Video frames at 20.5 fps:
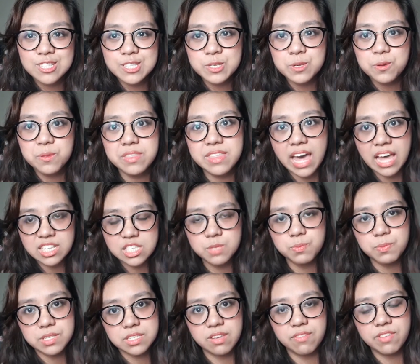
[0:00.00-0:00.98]
to that
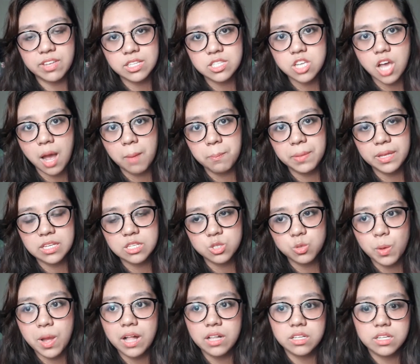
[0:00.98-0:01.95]
specific topic as
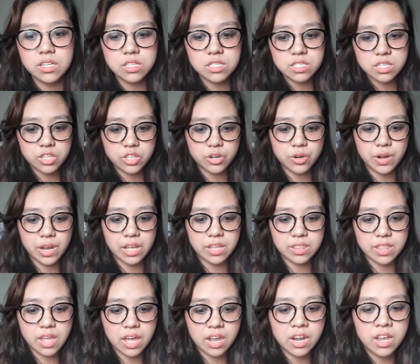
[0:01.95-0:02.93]
well,
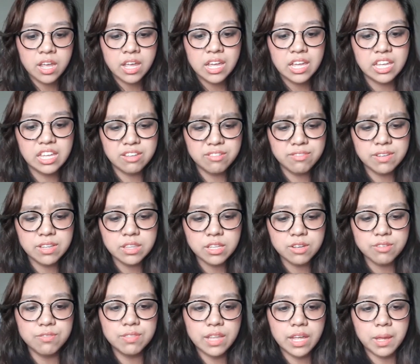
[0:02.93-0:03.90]
considering that even
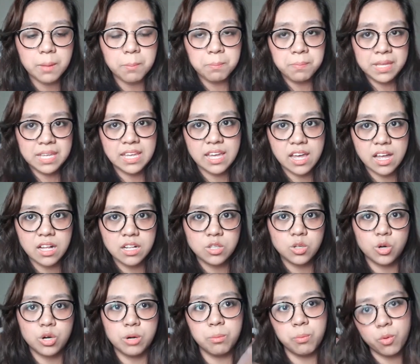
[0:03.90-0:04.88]
if like BL
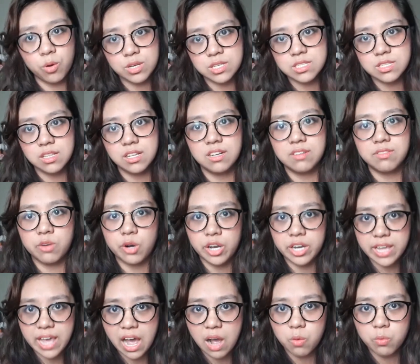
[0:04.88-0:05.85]
or boys love or
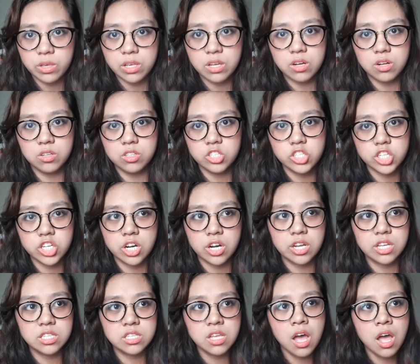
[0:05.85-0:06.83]
yaoi culture
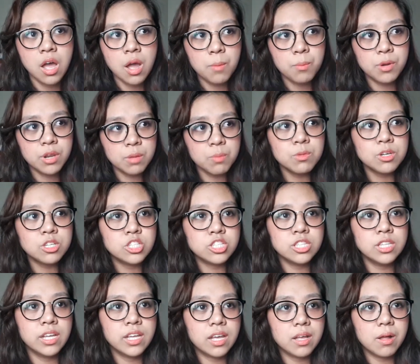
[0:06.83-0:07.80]
is pretty much
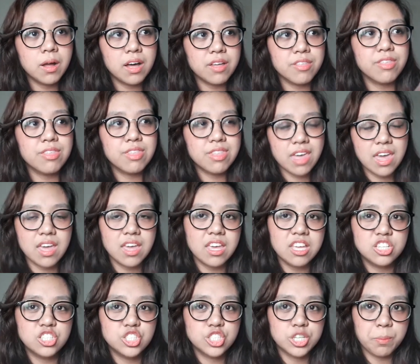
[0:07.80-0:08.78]
like a thing
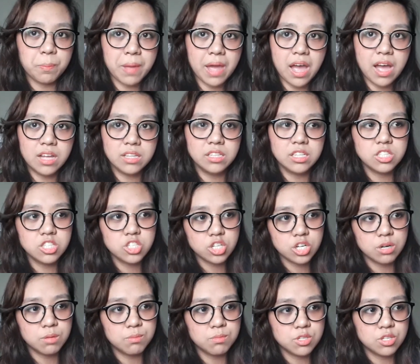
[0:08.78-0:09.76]
in Japan in
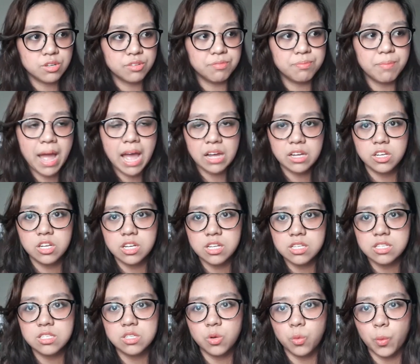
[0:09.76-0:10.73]
terms of
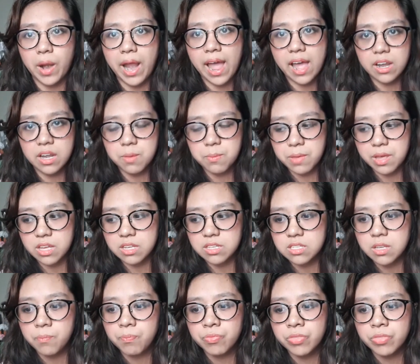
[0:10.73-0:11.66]
mangas or animes,